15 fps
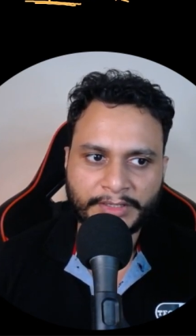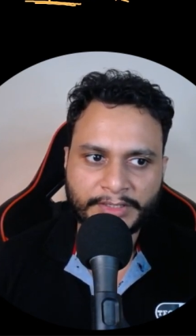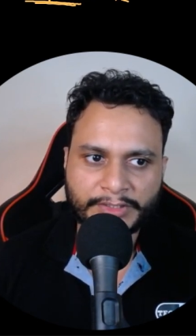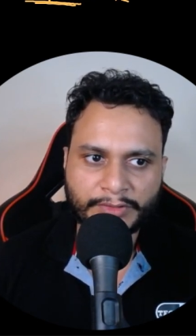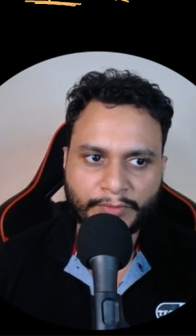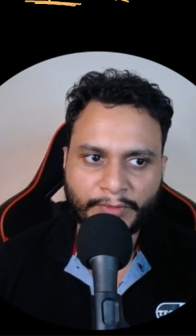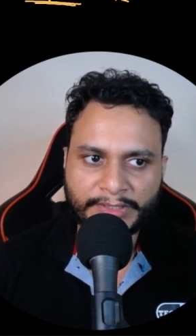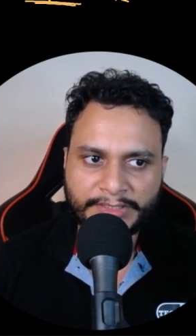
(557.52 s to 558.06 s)

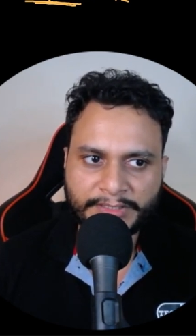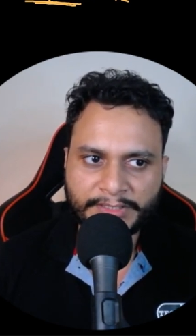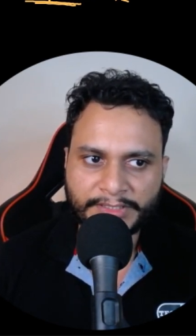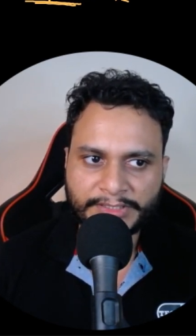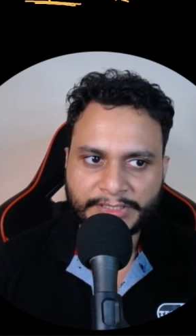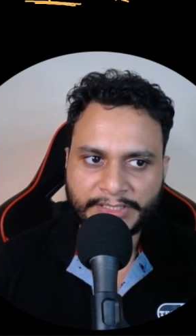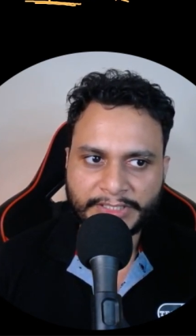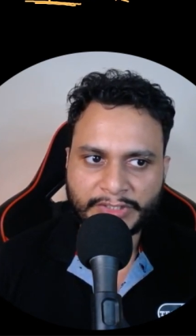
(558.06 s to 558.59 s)
So one
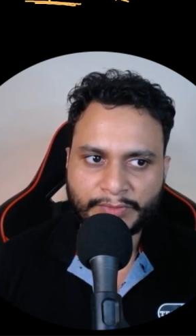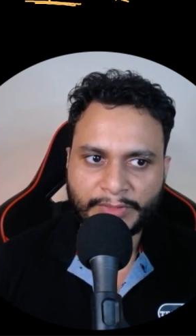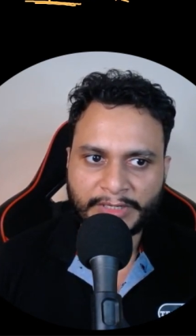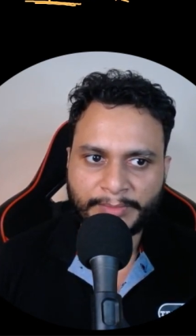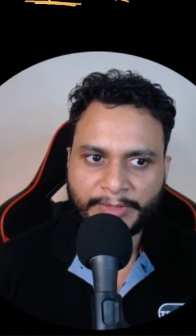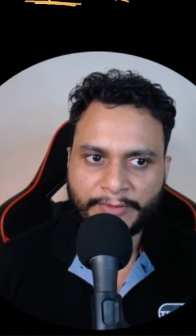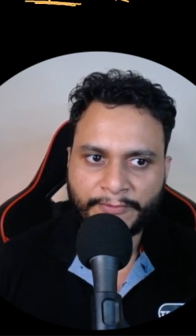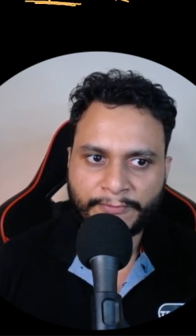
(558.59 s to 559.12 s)
such list will
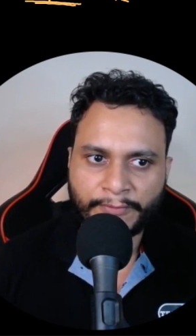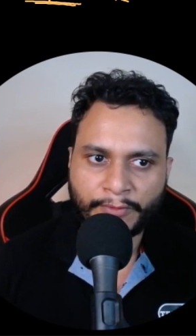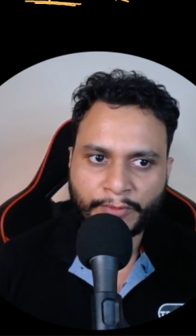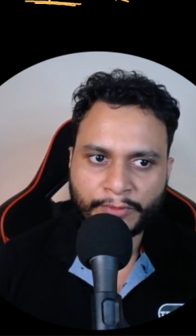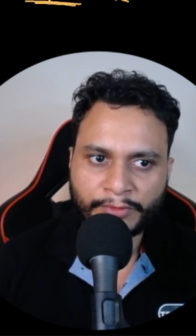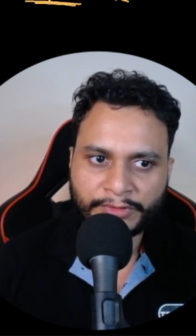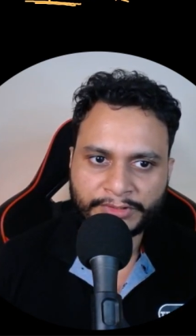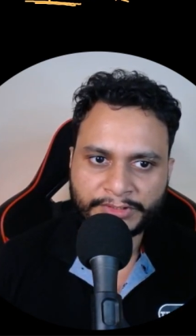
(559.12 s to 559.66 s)
be
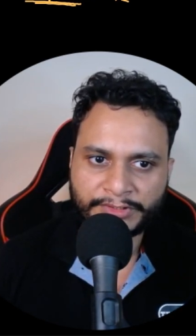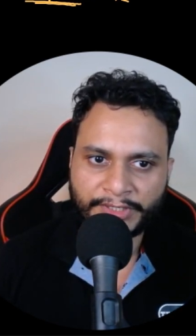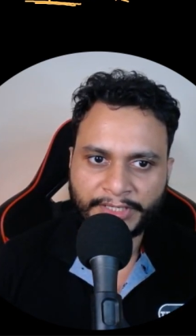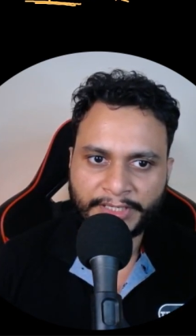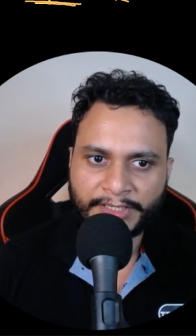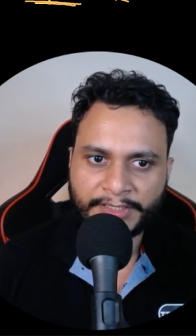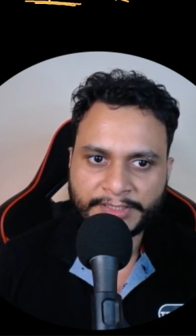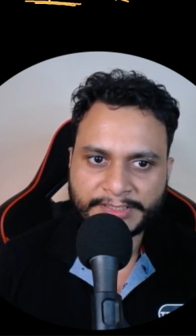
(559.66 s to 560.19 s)
4,
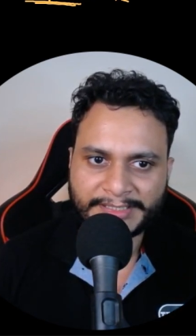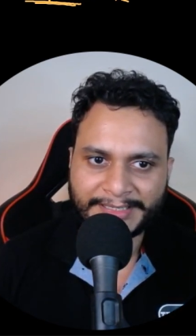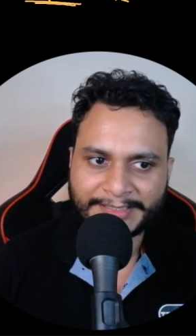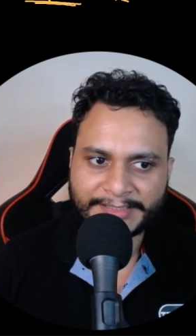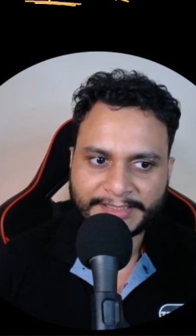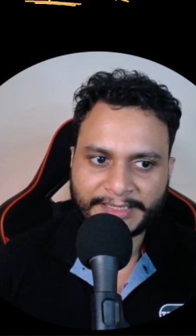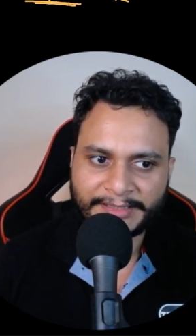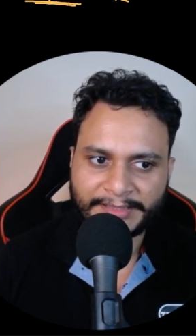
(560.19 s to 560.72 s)
3,
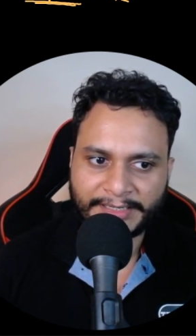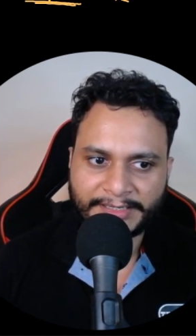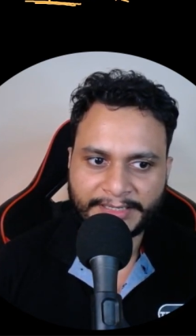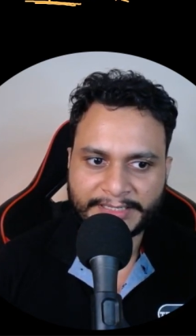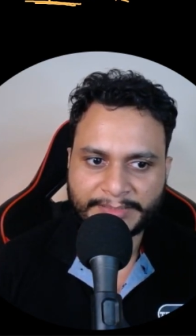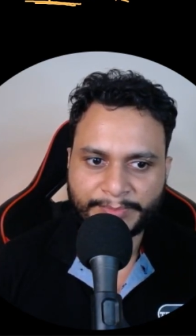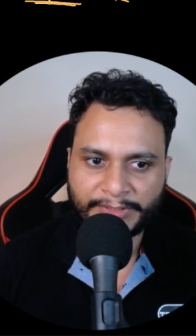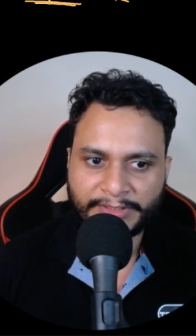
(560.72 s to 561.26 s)
6, and that
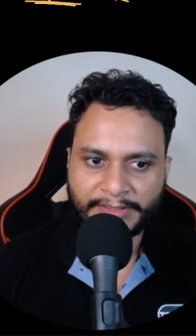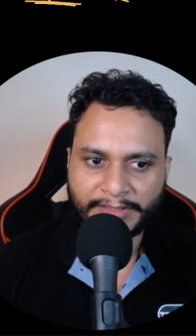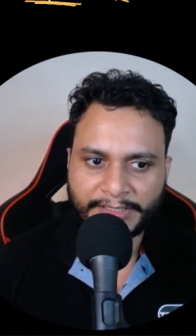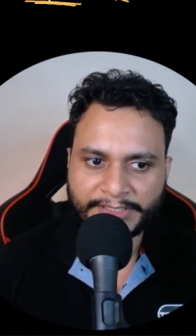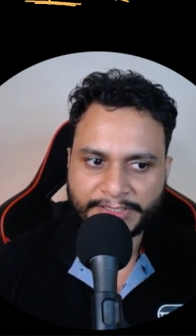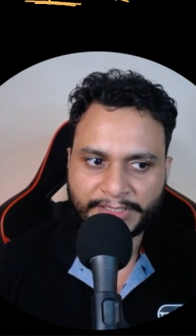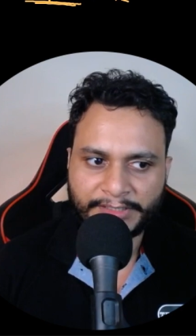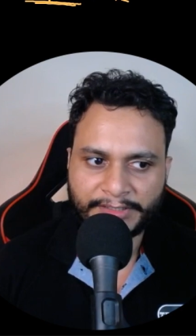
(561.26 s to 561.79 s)
has been
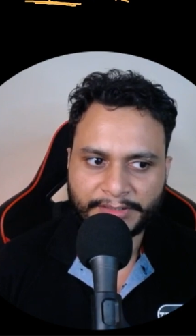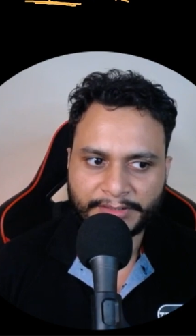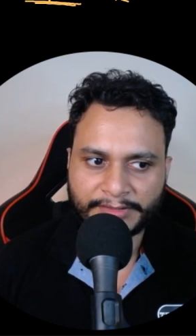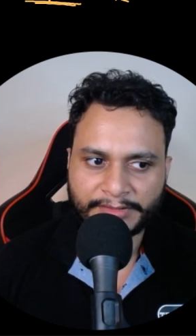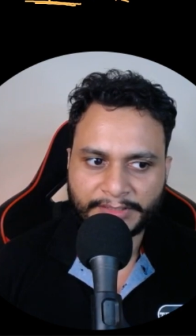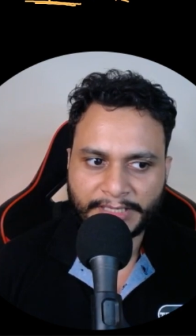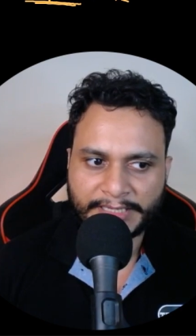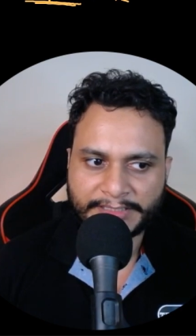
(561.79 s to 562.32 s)
listed here
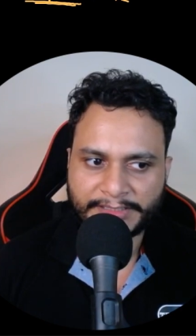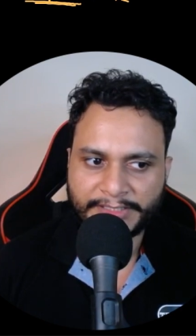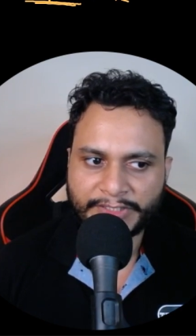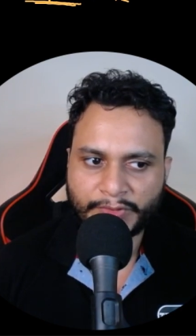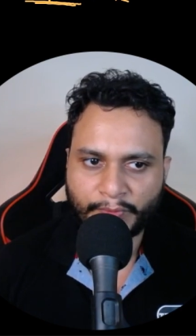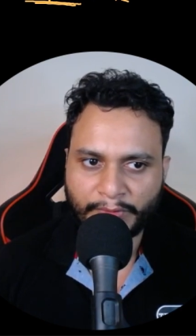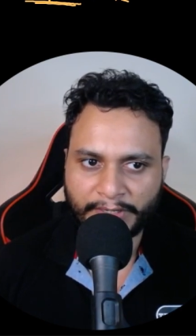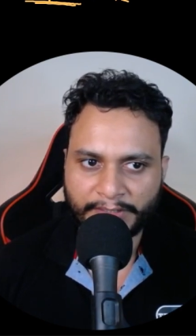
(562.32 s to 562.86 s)
as
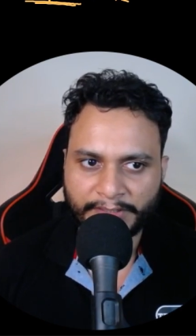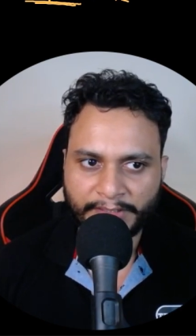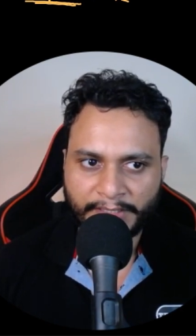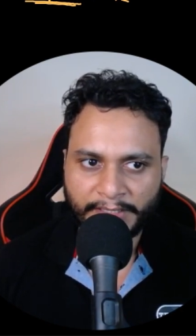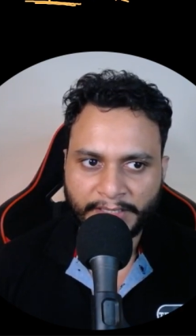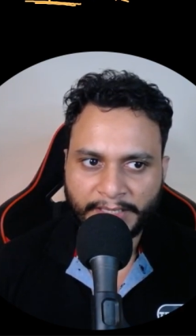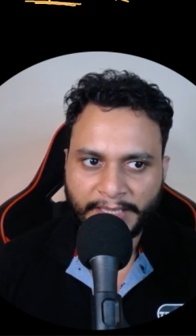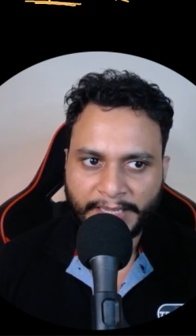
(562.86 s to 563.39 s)
list 1.
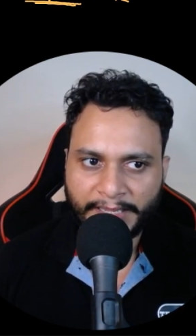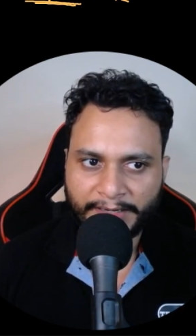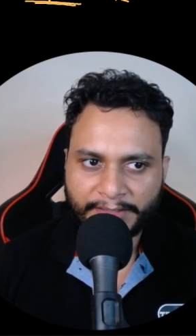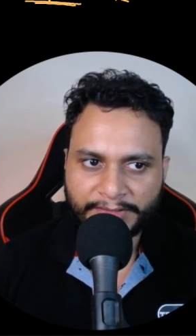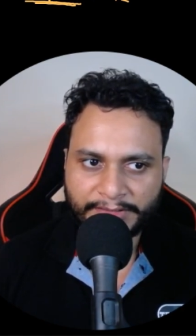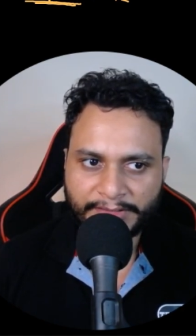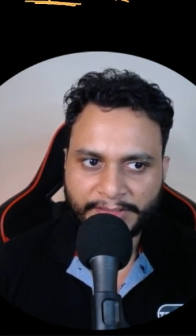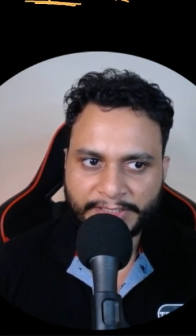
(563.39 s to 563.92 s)

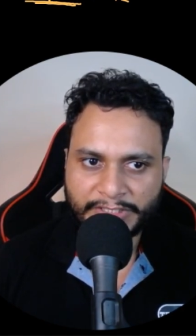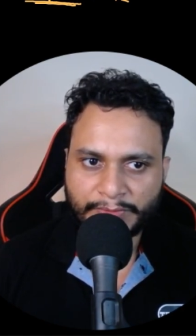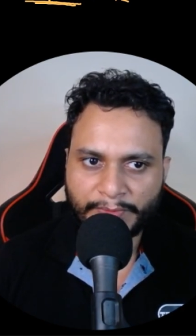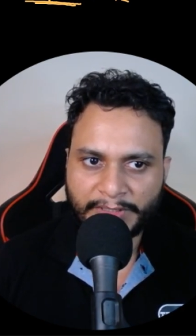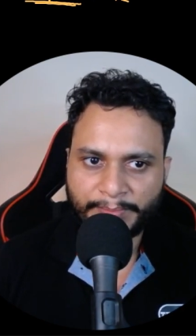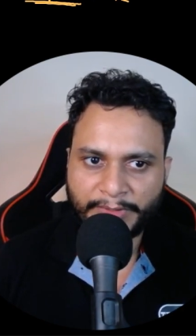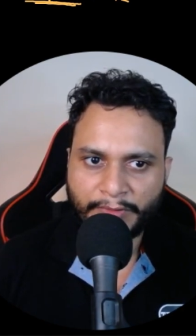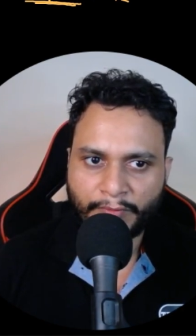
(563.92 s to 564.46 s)
Another list
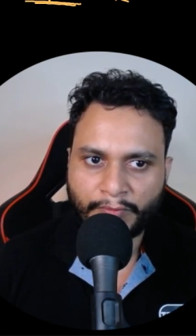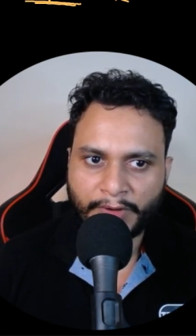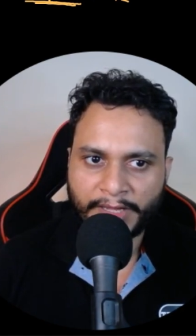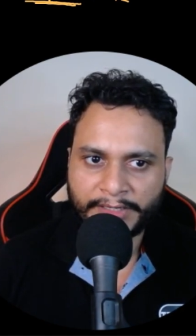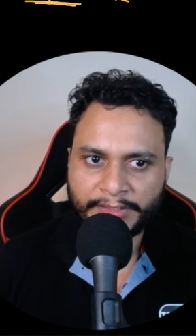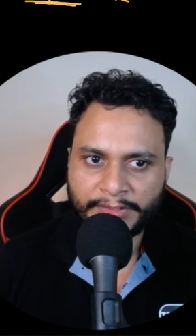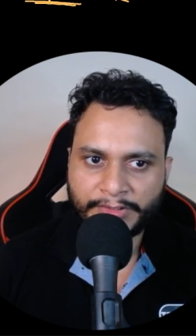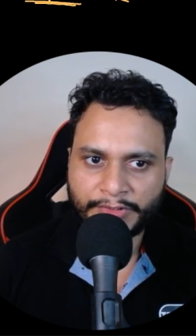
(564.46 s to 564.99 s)
will be
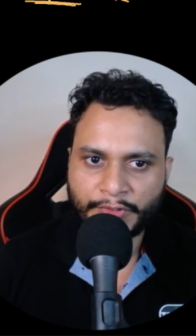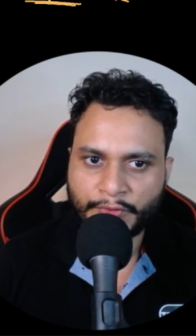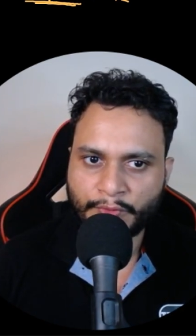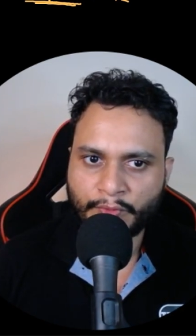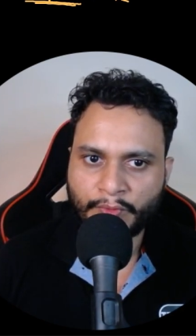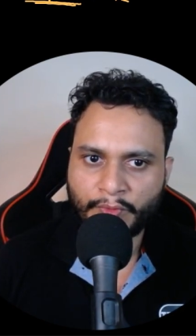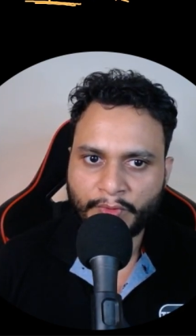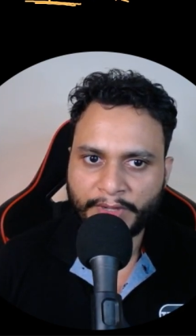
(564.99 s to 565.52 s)
1,
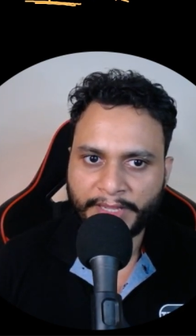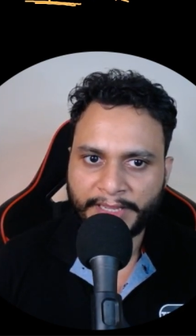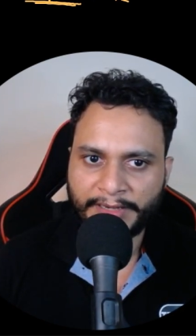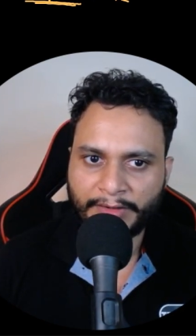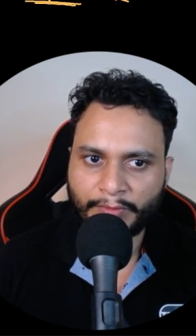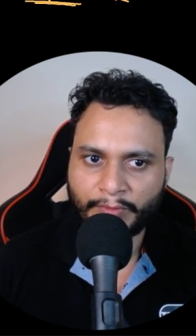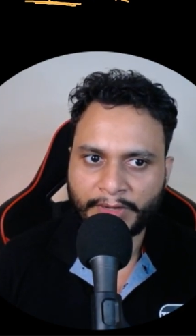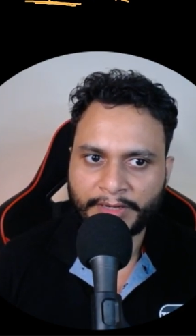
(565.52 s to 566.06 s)
2,
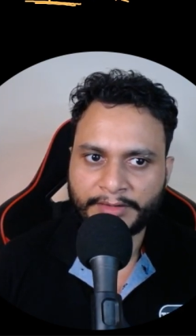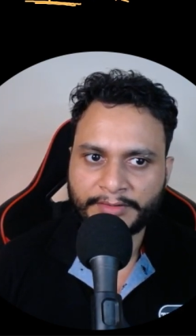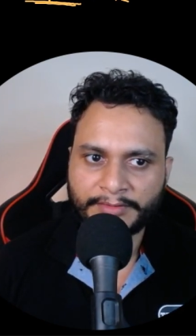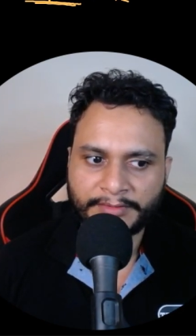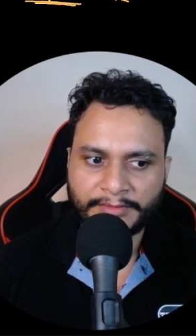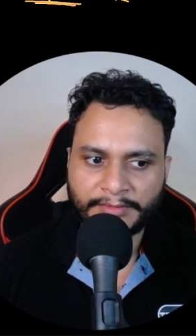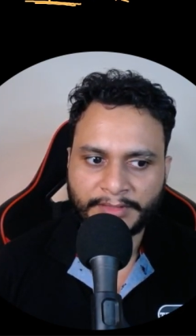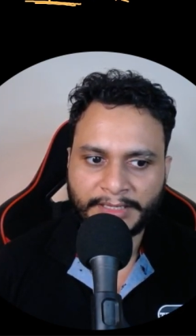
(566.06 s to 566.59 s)
and 1,
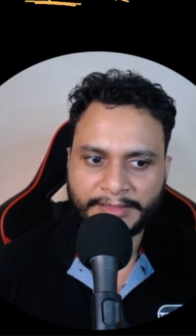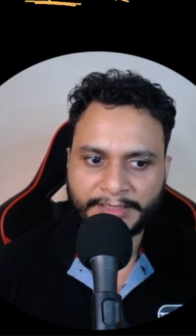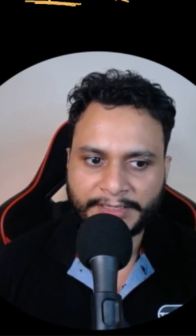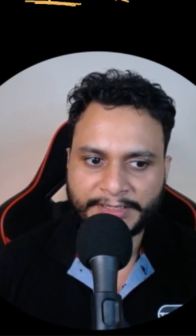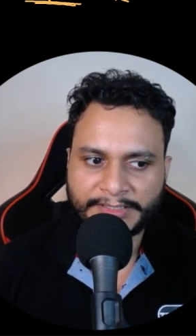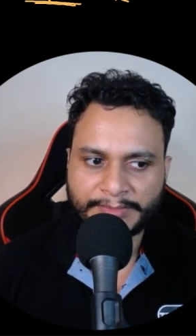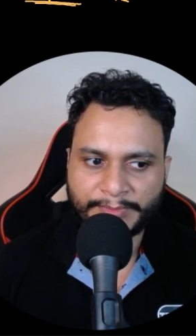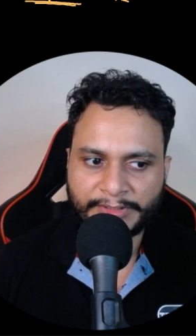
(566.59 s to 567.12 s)
and that
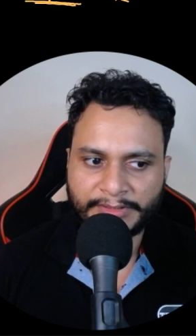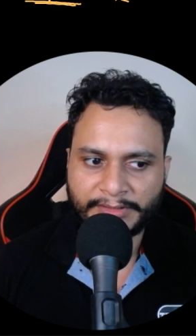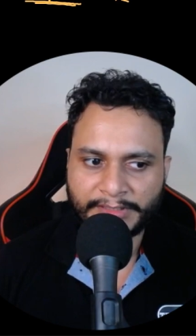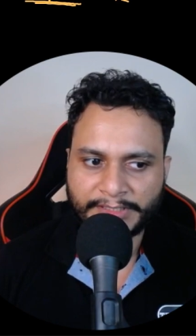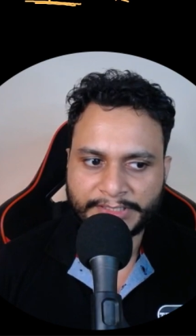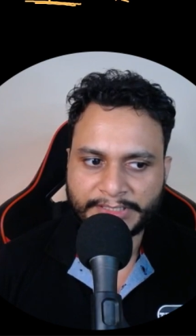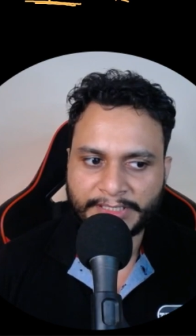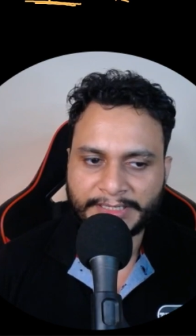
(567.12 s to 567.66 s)
has been
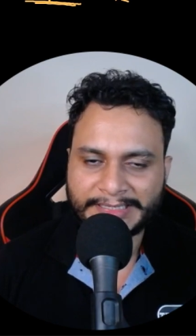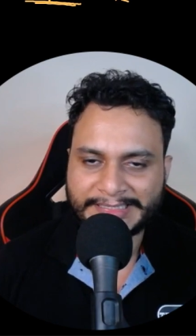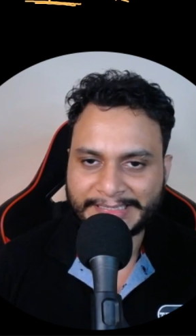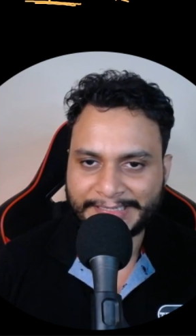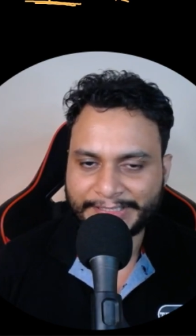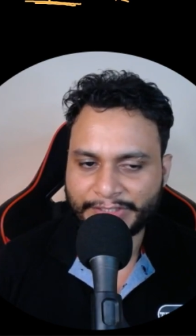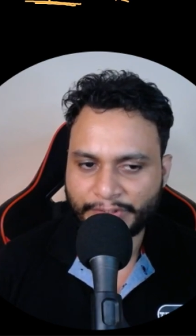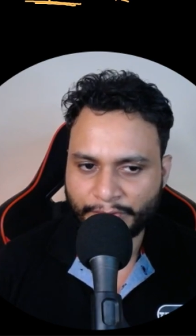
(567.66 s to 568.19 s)
listed as
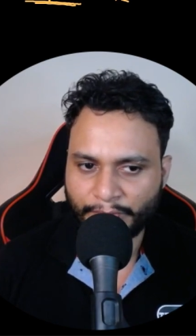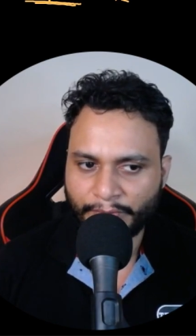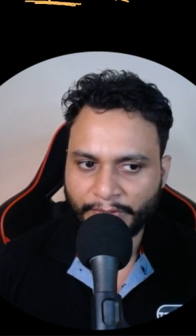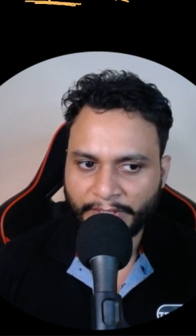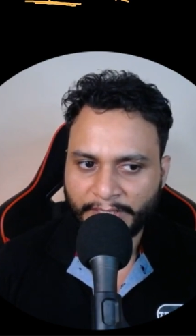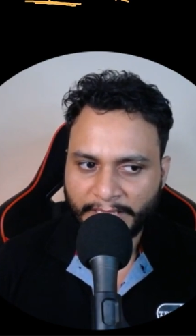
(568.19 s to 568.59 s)
list 2.